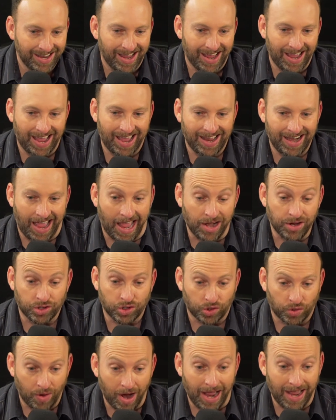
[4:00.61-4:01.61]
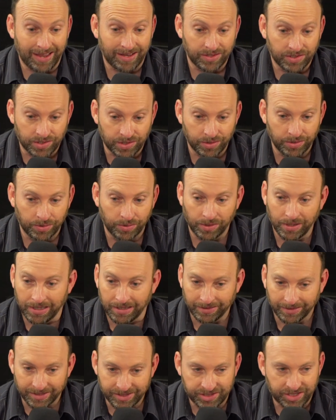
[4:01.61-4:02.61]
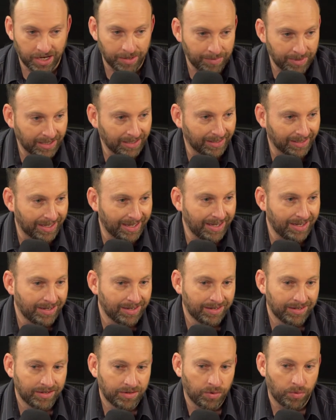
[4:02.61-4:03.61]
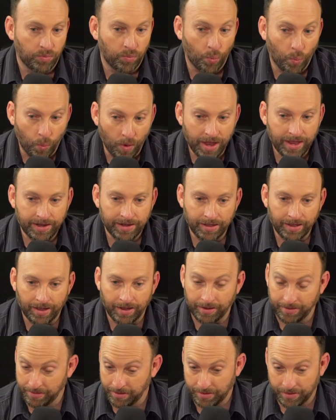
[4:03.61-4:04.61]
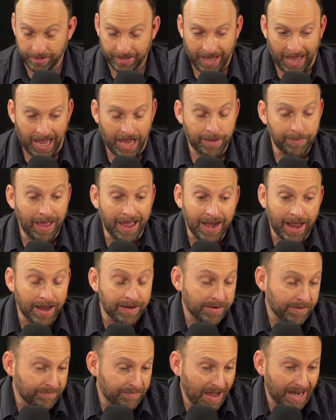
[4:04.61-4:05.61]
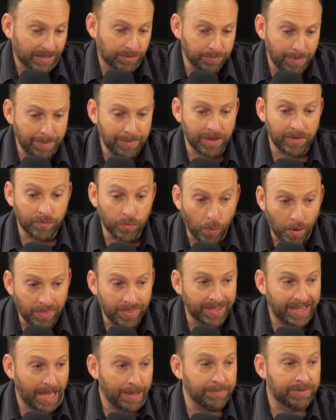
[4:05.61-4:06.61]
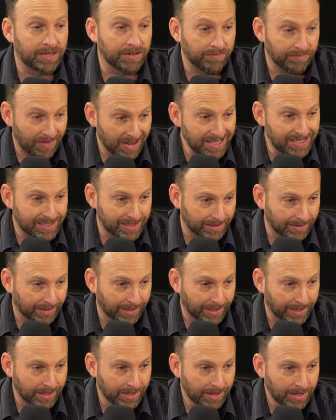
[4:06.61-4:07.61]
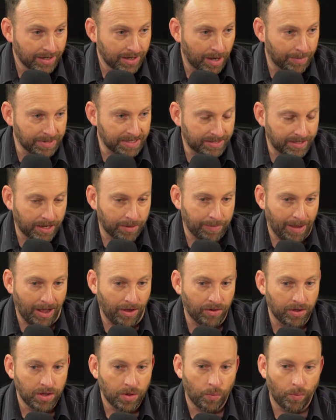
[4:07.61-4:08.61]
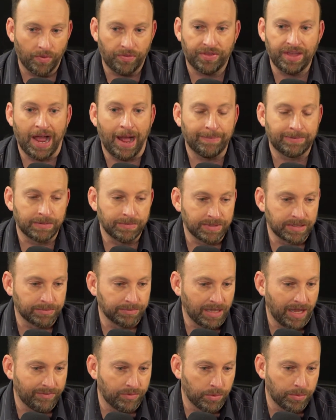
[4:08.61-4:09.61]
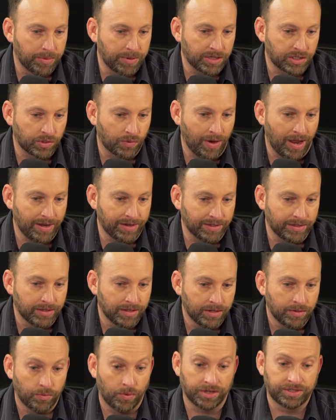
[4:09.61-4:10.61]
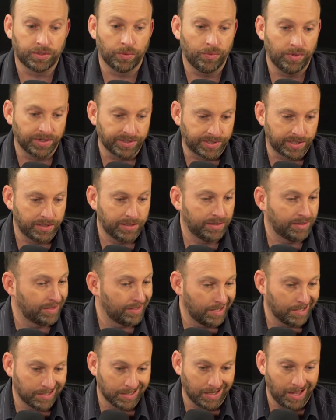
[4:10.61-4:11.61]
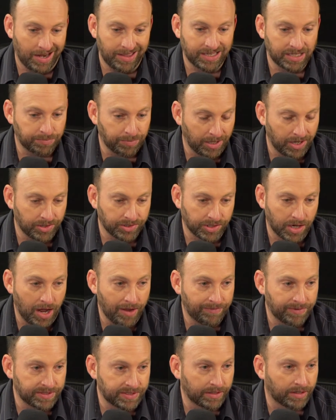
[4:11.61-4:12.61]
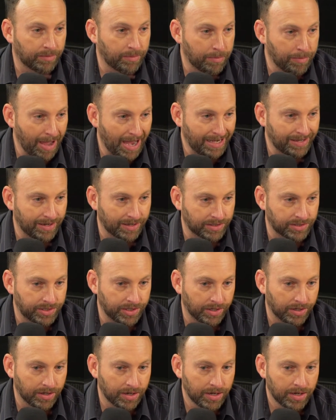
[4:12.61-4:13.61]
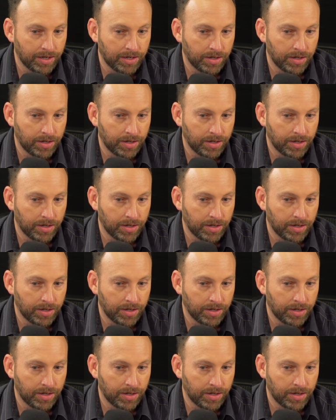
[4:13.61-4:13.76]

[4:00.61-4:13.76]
and and trying to legitimately win the game and, and in fact maybe even win the game convincingly. I mean, think about what the optimism level will be surrounding Russell Wilson and, and a lot of these players on offense that are going to be back next year.